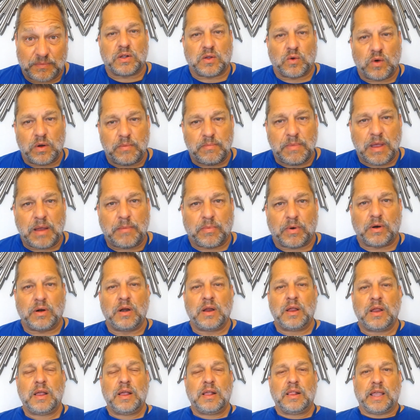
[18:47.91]
But remember,
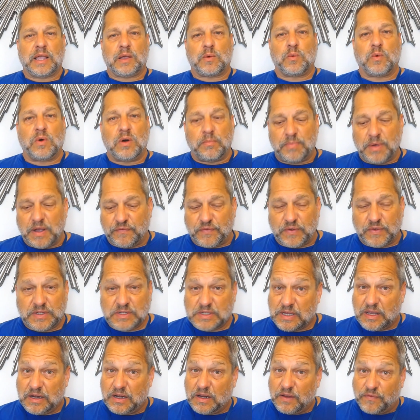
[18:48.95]
like Warren Buffett
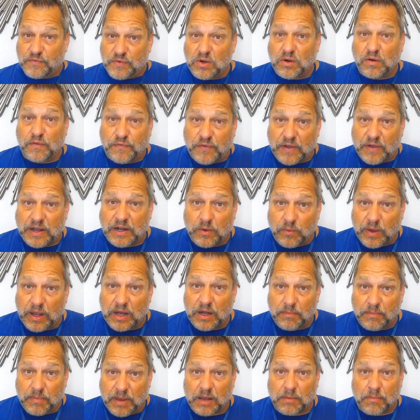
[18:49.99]
said, if you don't find a way
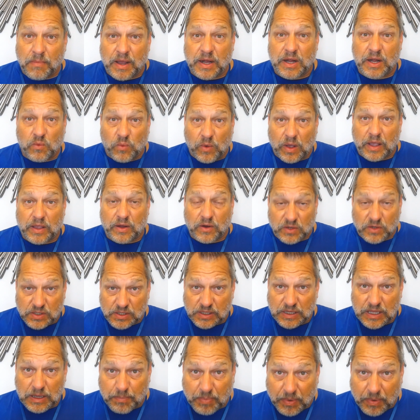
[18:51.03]
to make money while you're
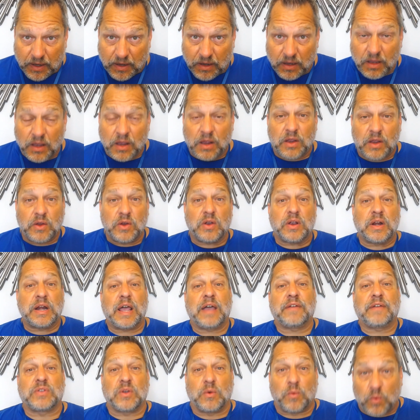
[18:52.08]
sleeping, you're going to
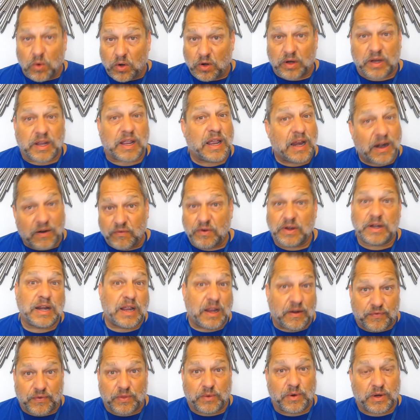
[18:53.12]
have to work every
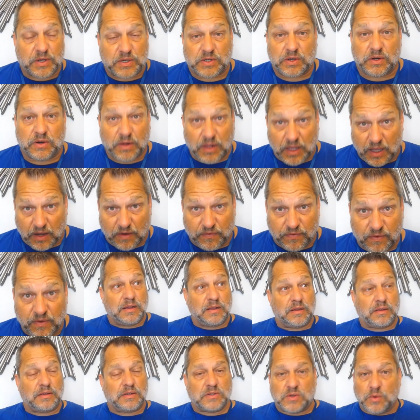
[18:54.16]
day for the rest of your life.
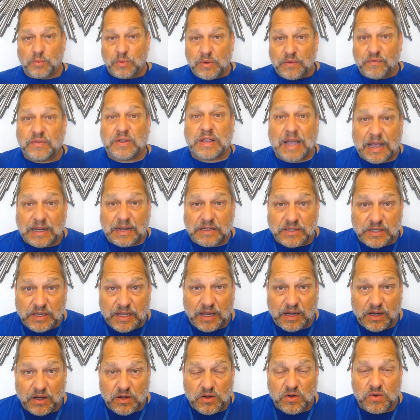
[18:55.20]
So we've got to
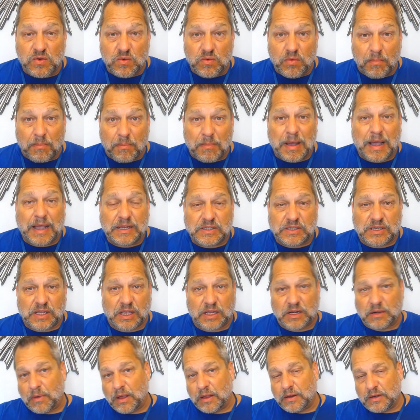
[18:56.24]
get a new mindset,
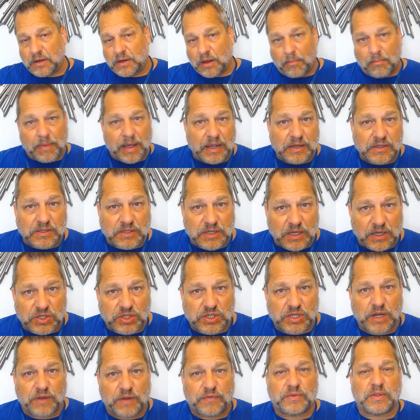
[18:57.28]
a mindset
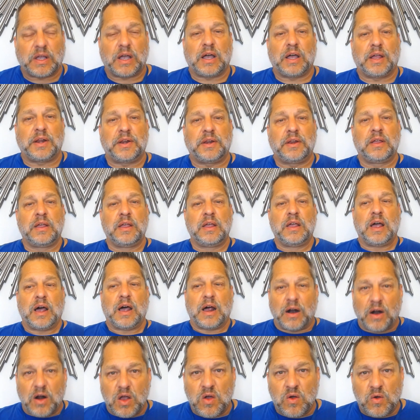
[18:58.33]
shift on
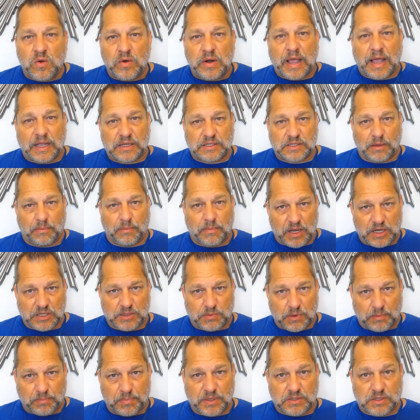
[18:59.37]
our own asset
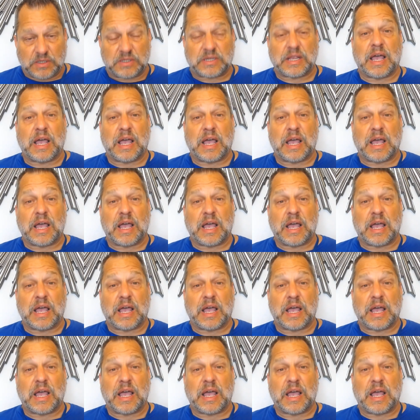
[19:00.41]
management business.